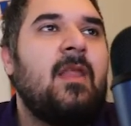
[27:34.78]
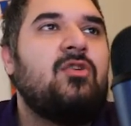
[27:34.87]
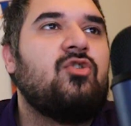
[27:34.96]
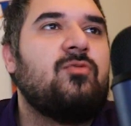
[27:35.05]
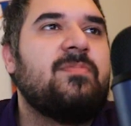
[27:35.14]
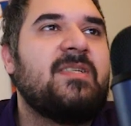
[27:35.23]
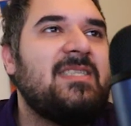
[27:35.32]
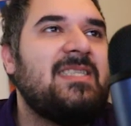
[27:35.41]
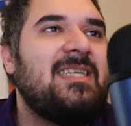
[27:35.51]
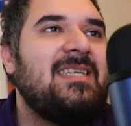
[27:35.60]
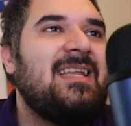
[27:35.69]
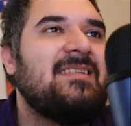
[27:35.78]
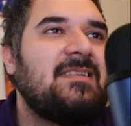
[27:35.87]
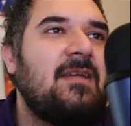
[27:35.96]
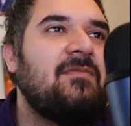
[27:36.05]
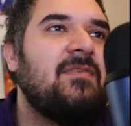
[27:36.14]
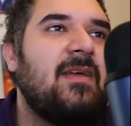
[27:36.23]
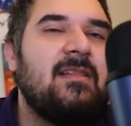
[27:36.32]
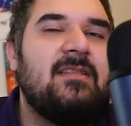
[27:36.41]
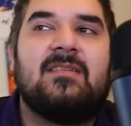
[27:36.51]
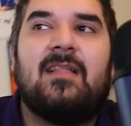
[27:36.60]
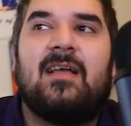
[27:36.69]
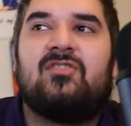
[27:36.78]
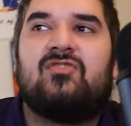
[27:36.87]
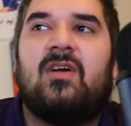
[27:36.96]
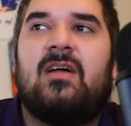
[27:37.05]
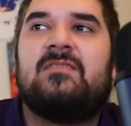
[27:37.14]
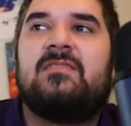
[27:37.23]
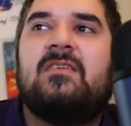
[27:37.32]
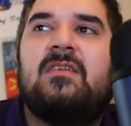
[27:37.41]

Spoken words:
Group 17 has 7 valence electrons.